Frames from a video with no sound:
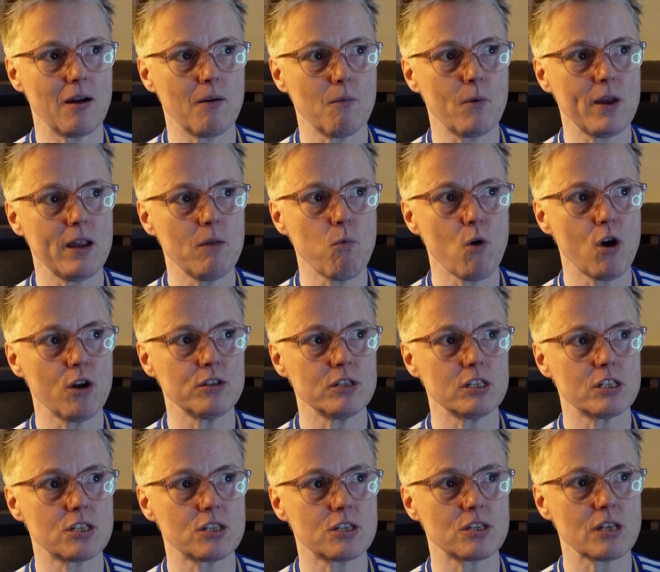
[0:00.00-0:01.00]
We
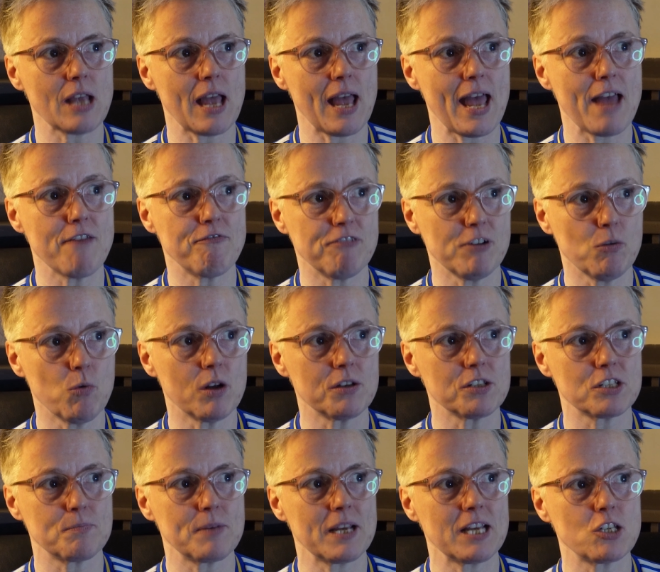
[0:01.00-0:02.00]
want
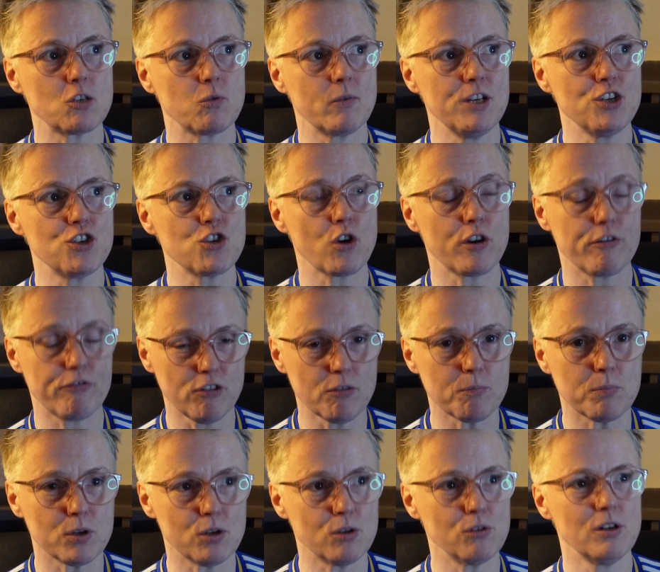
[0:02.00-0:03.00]
everyone to be able to enjoy
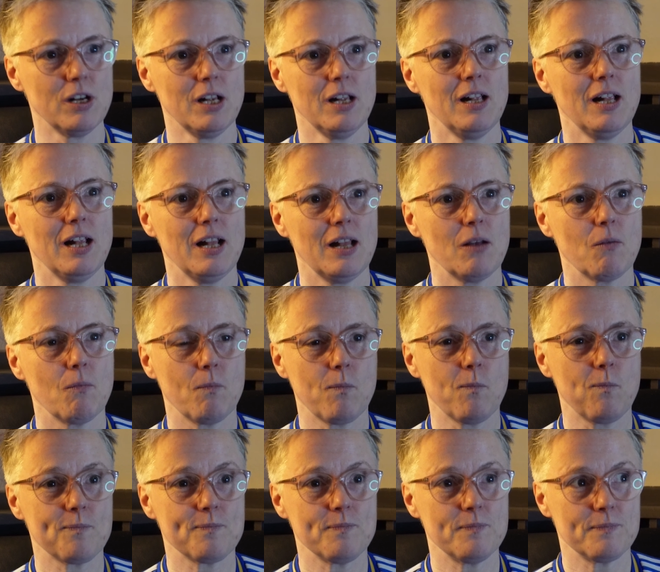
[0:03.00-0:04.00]
football.
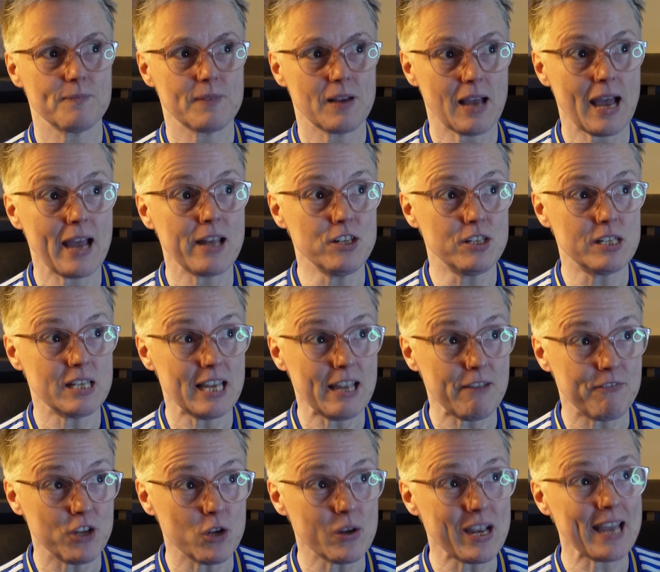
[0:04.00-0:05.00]
And
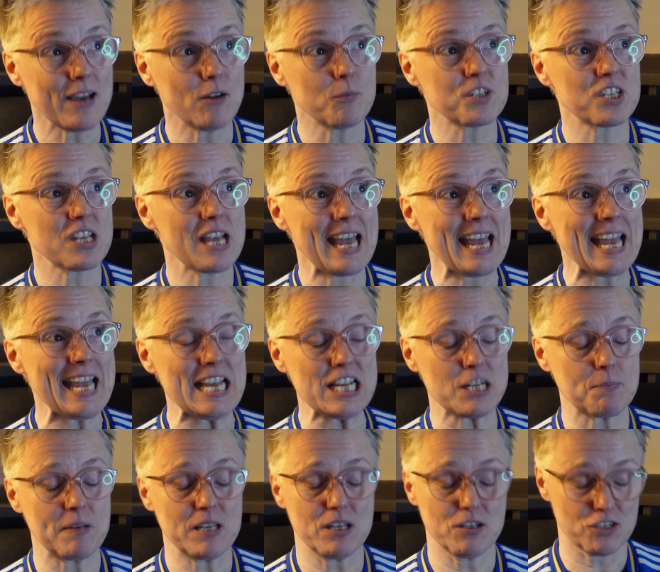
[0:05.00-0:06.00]
if you get upset,
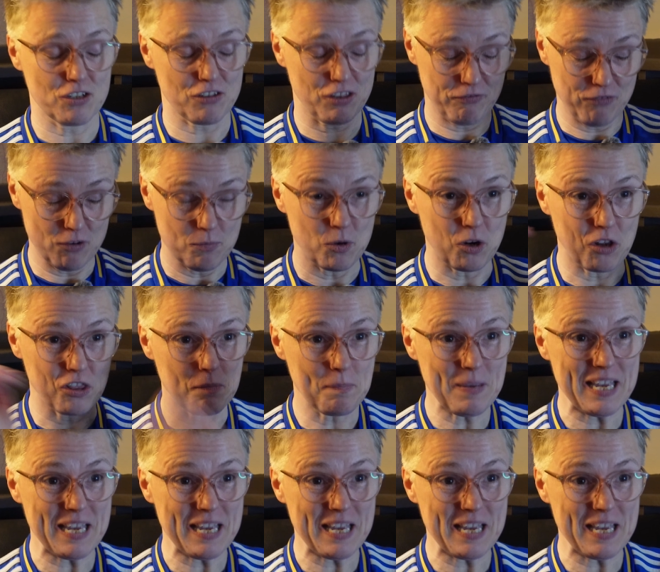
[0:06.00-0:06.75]
it's because of the football on the